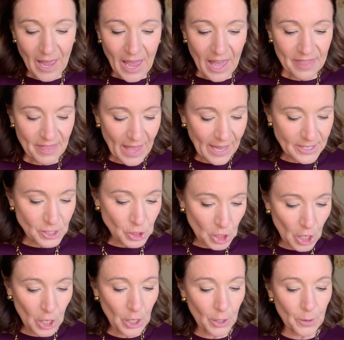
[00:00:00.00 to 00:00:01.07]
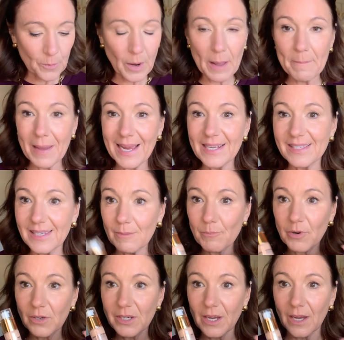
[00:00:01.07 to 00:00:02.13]
And they're two amazing
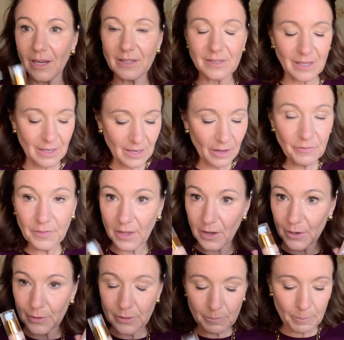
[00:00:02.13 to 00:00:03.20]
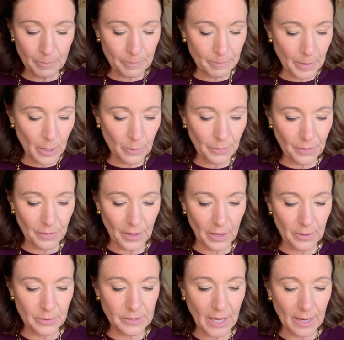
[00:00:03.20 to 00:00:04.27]
products. I love those, both of
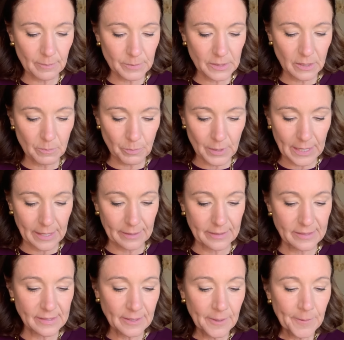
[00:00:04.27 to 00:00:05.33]
those, absolutely brilliant.